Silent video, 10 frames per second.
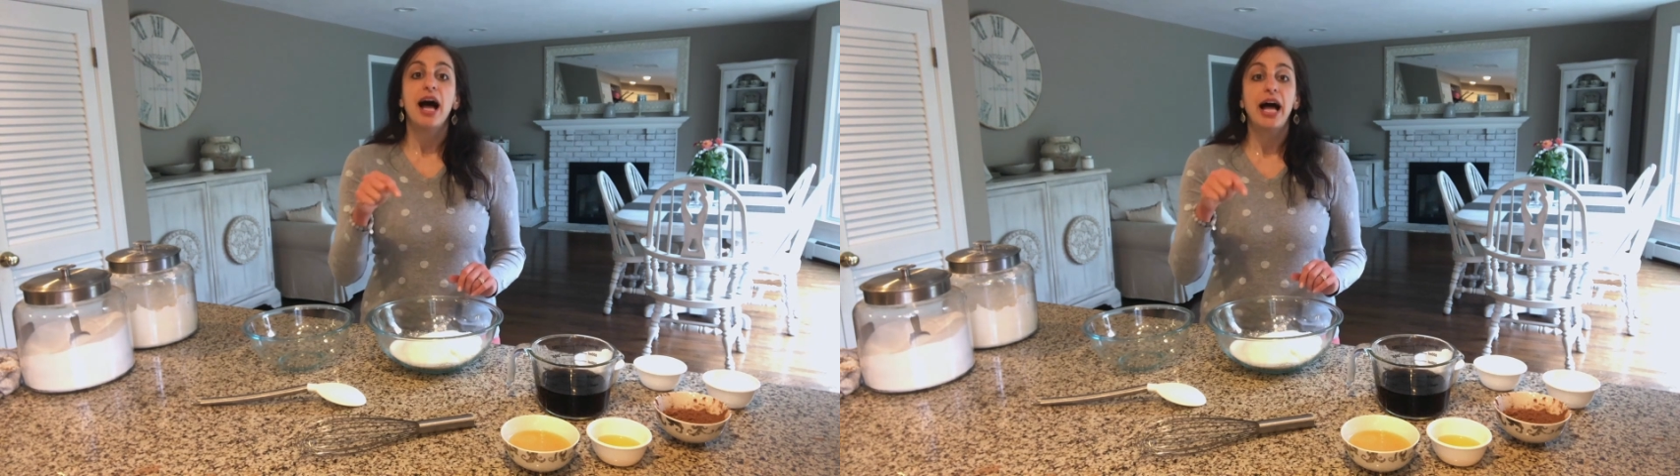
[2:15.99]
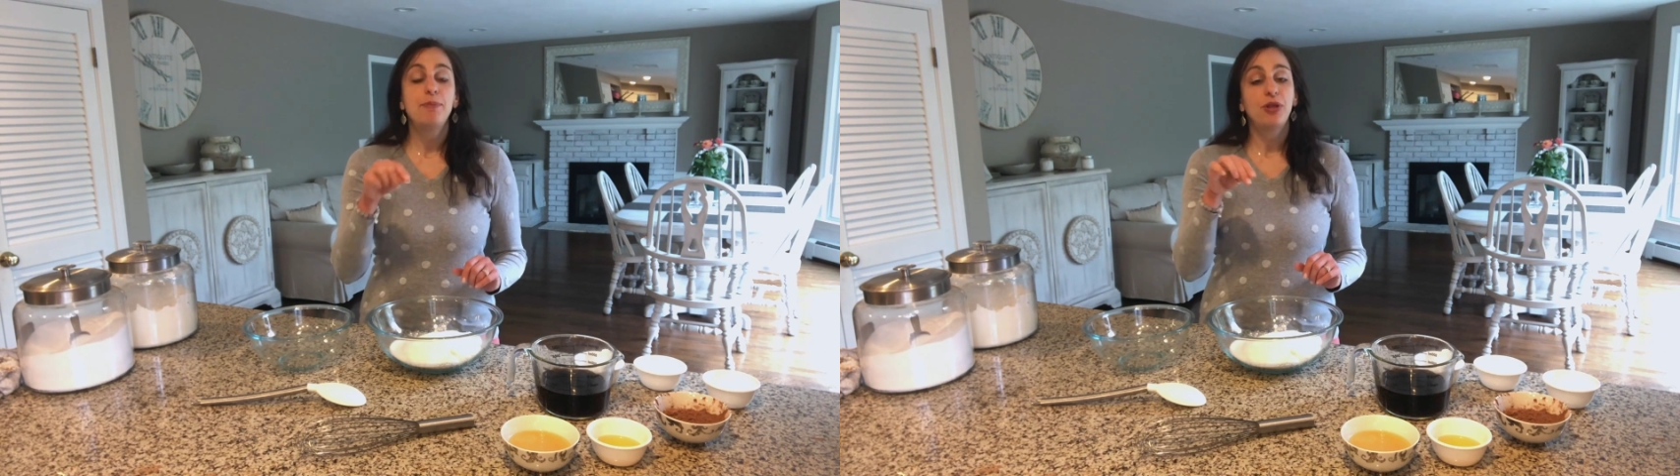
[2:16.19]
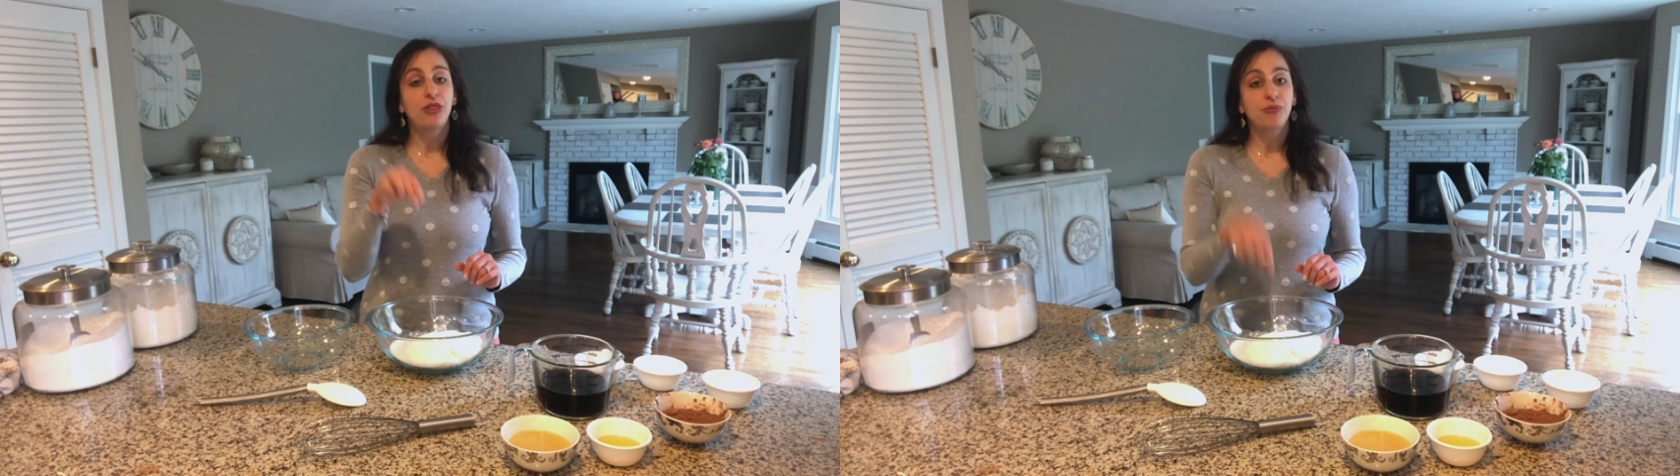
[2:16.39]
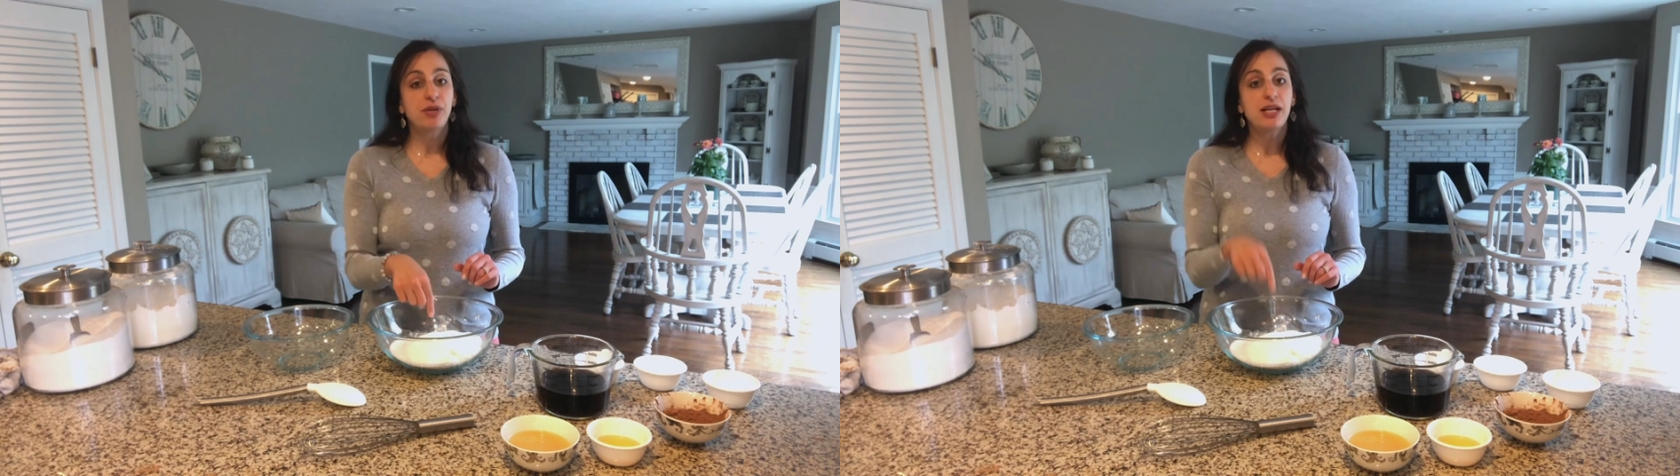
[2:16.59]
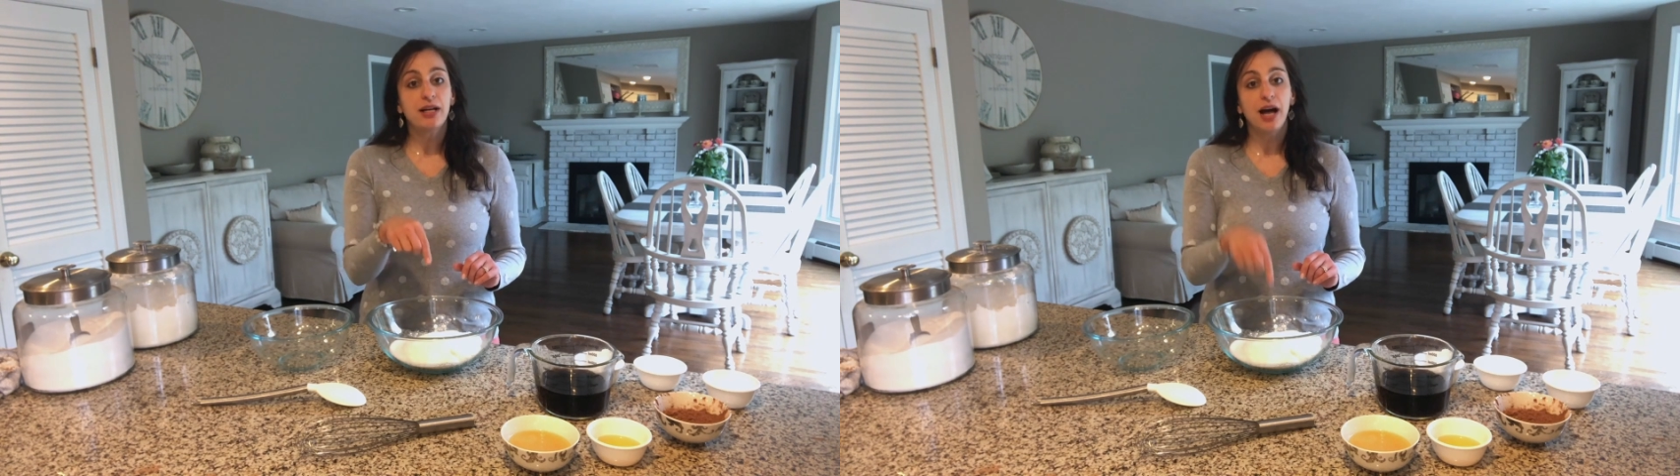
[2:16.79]
I put
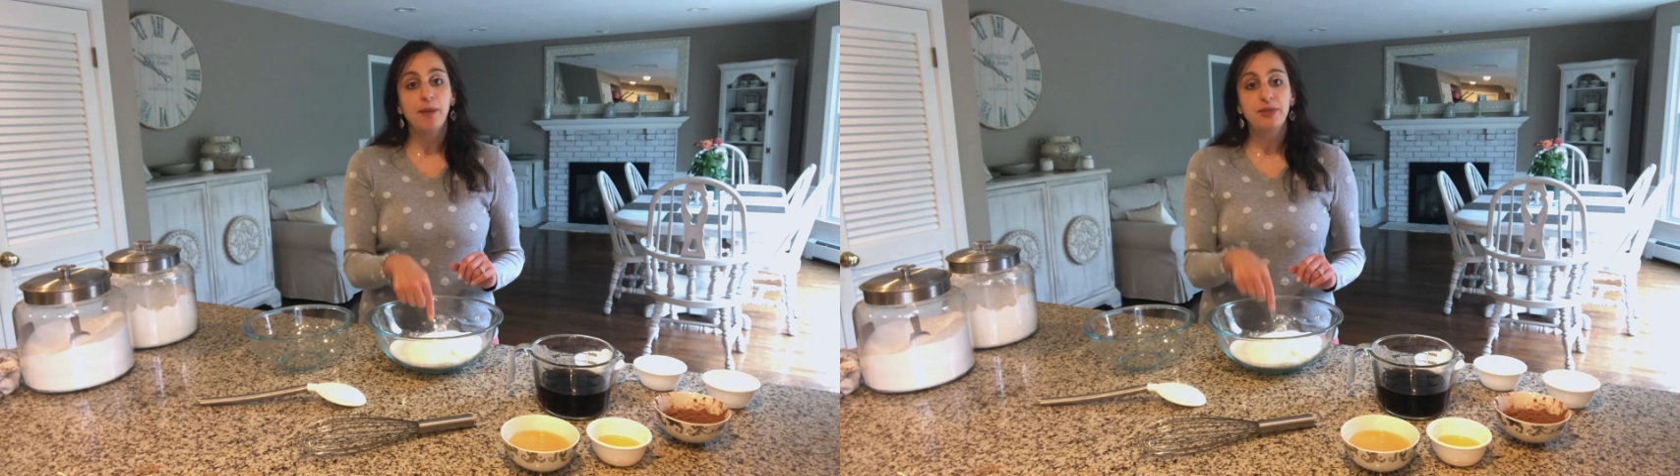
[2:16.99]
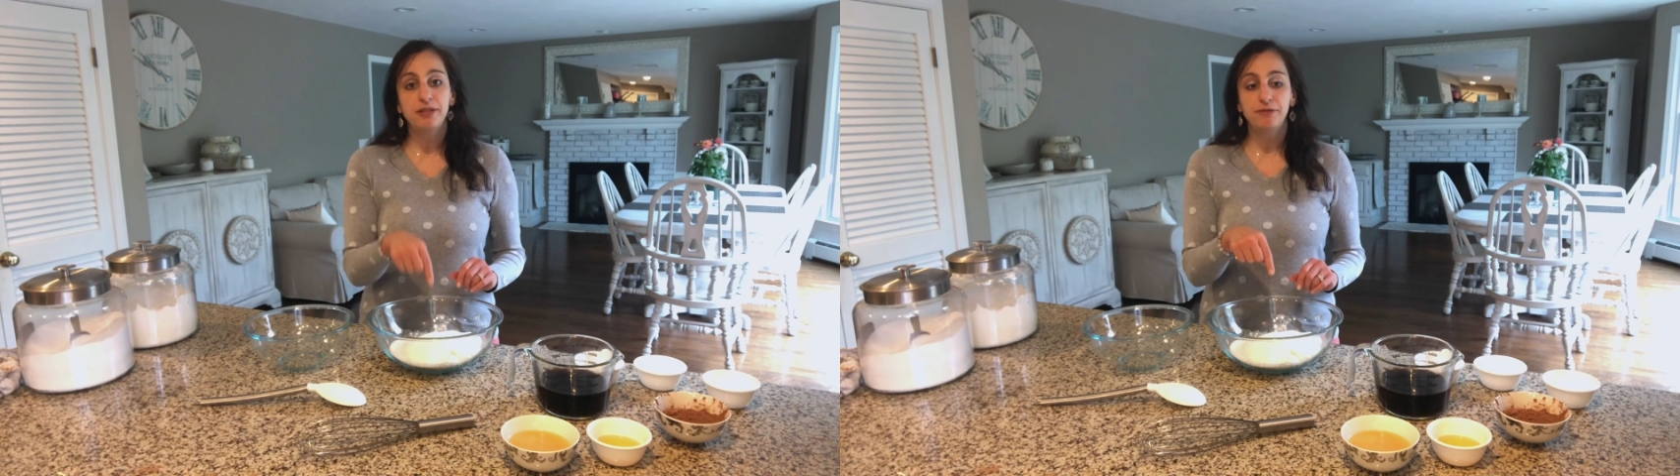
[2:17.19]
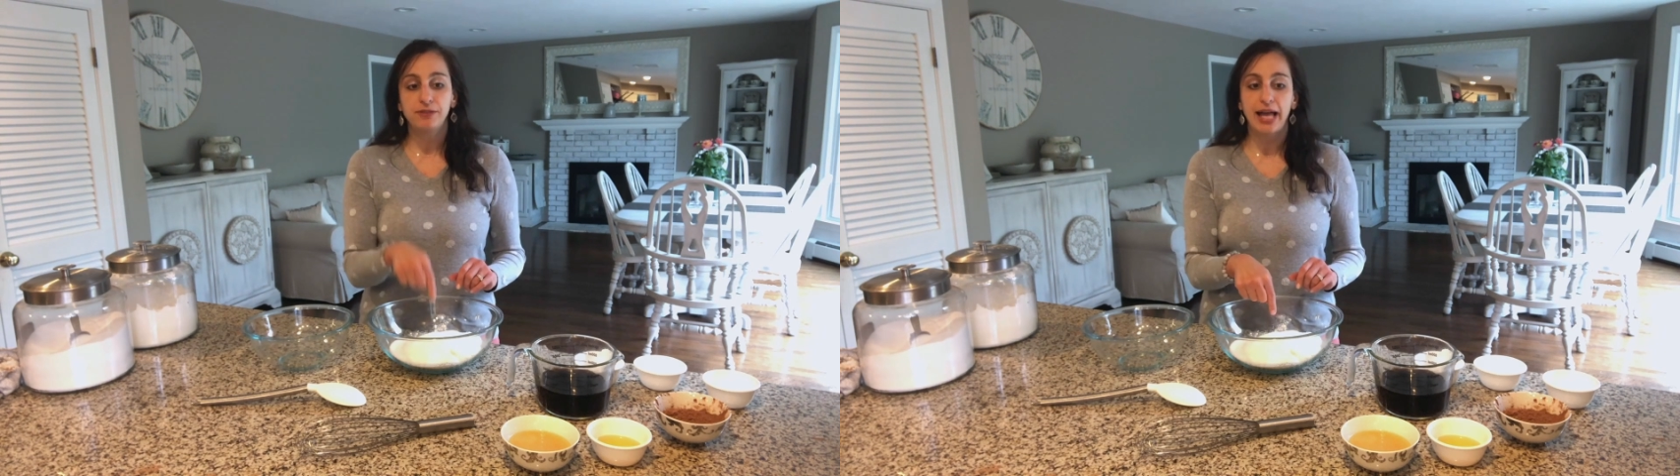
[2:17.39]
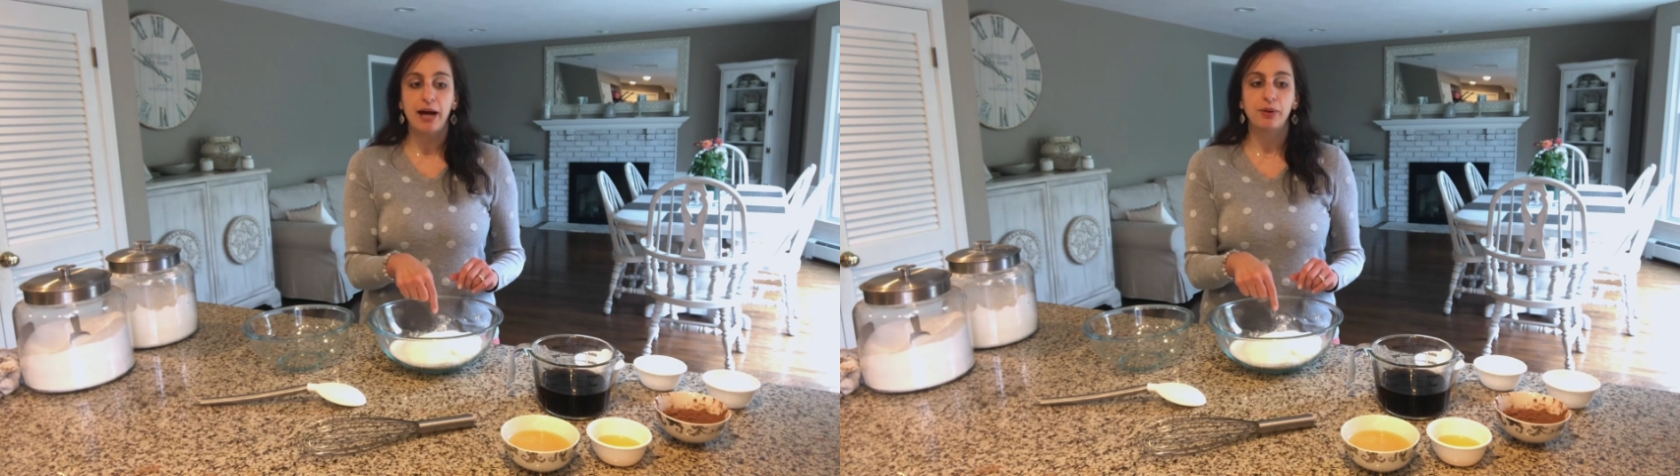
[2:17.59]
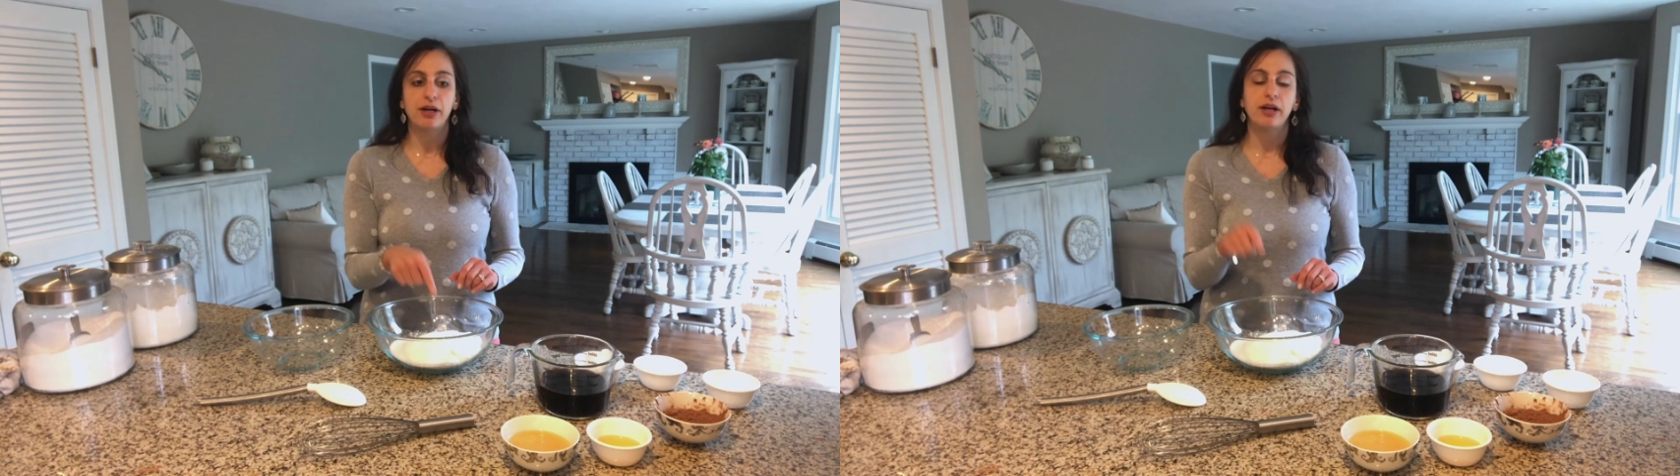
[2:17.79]
3 cups of
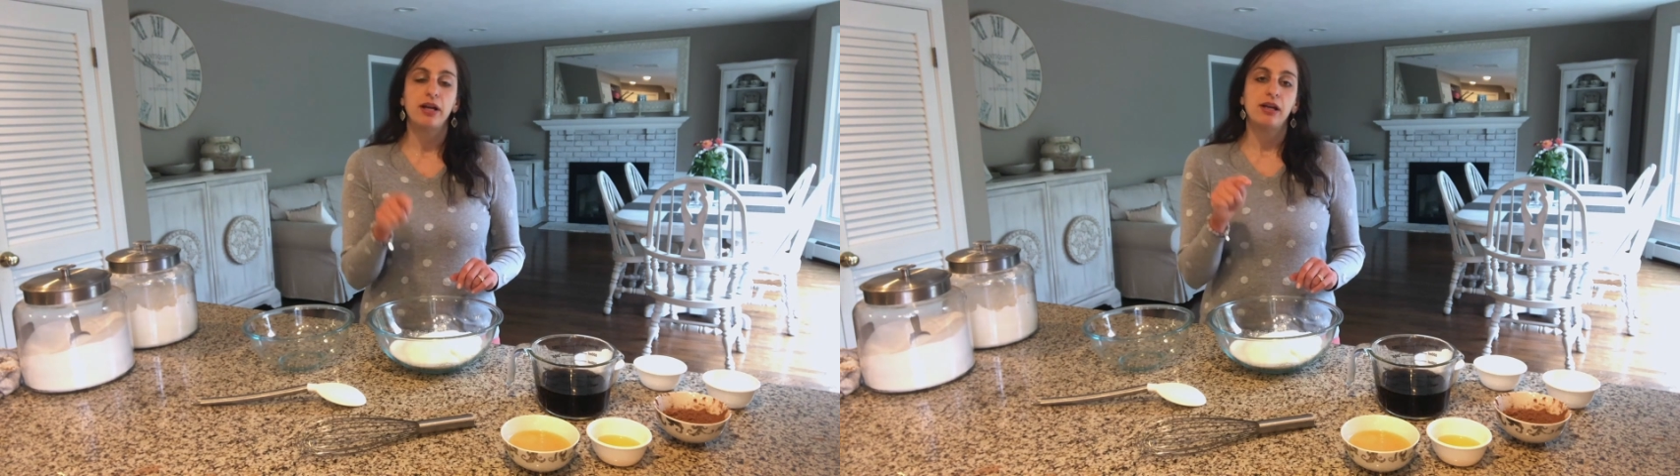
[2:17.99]
flour